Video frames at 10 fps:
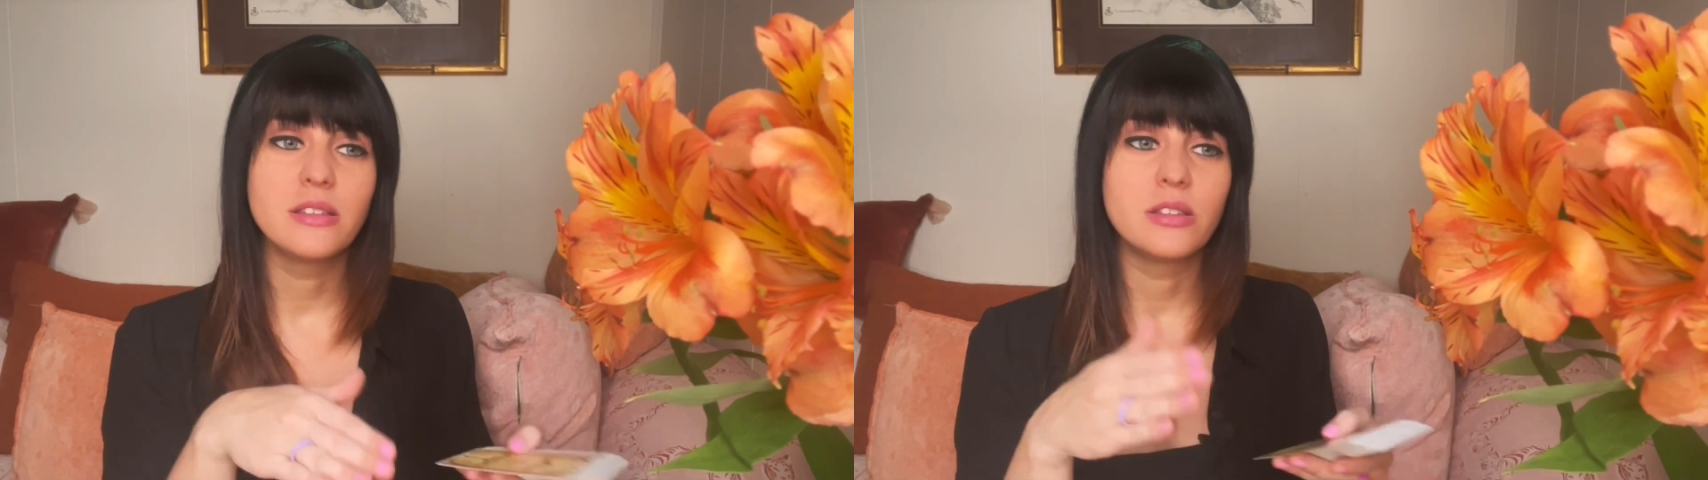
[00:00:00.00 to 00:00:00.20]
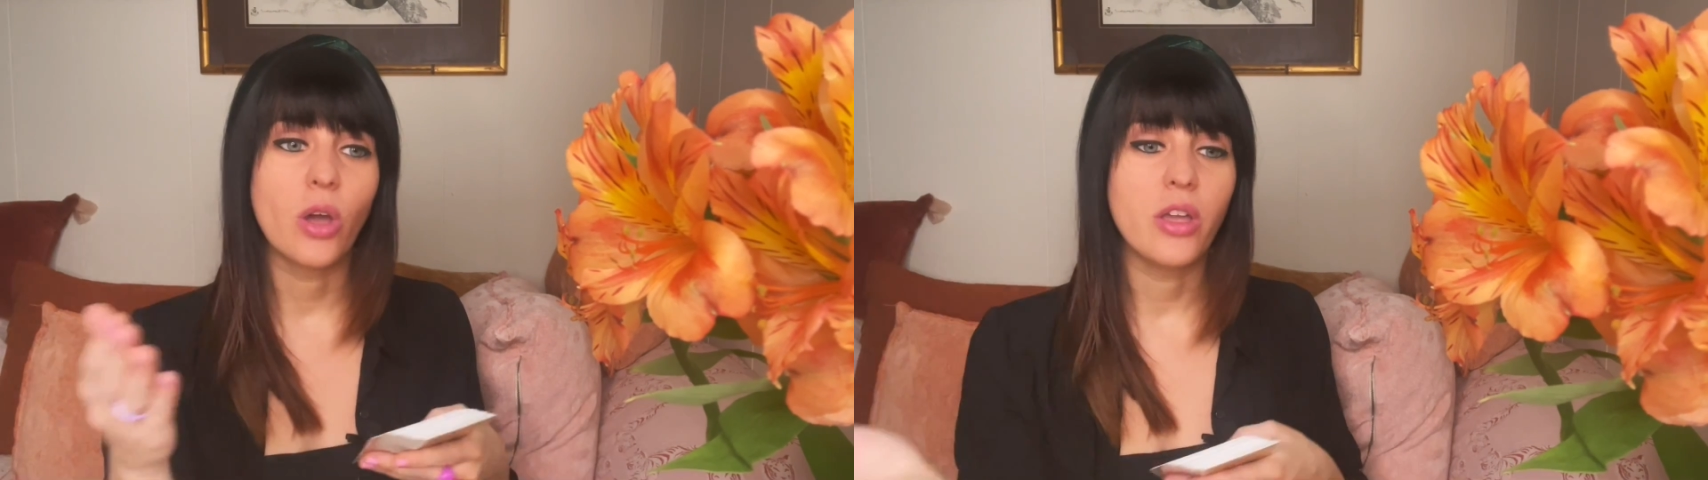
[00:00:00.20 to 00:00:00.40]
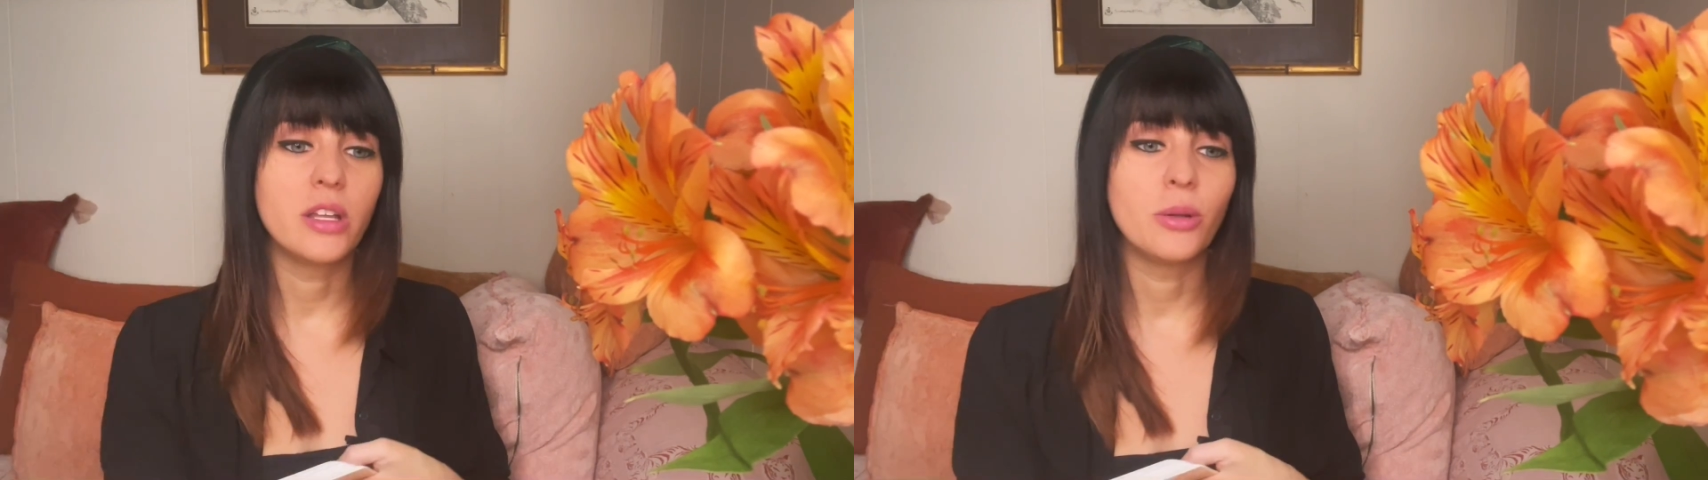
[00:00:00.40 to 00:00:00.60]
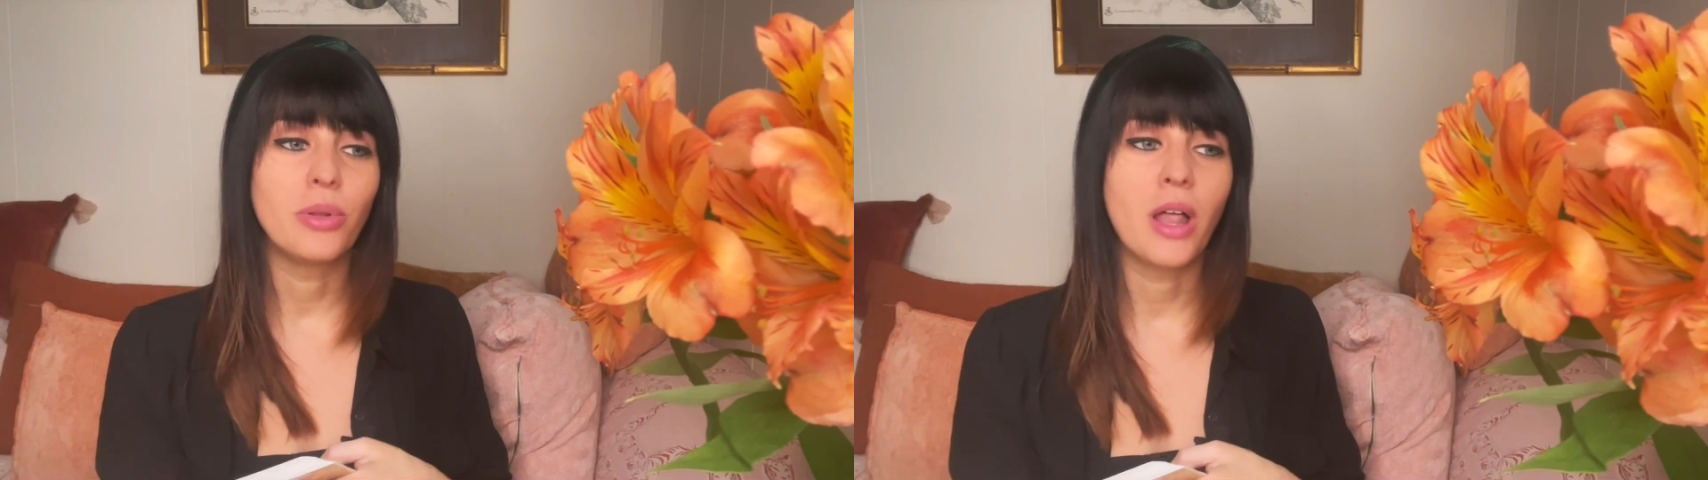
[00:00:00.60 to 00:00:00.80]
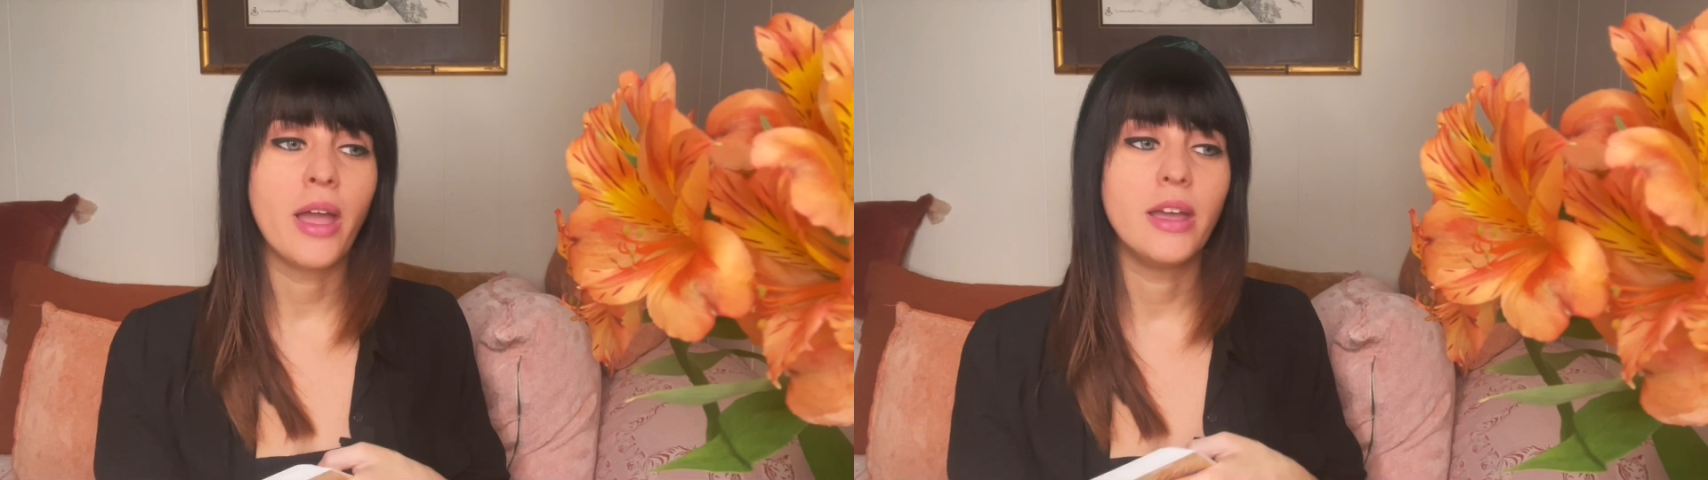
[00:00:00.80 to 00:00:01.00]
so you can
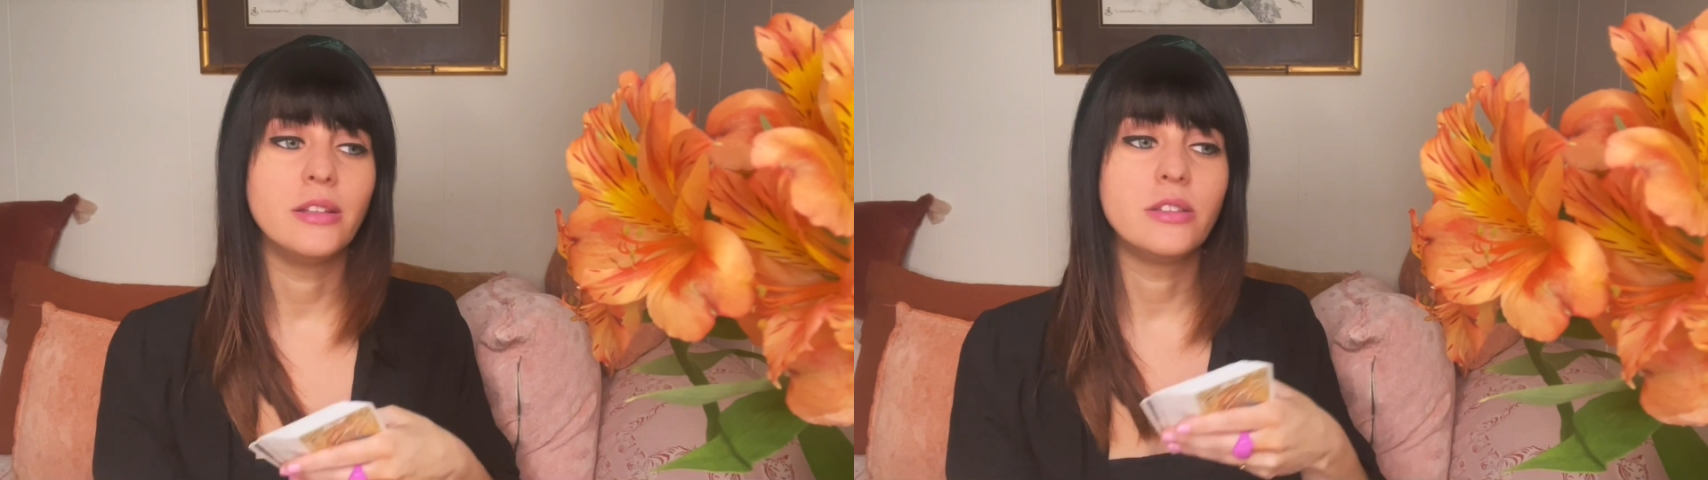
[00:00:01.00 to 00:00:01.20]
apply it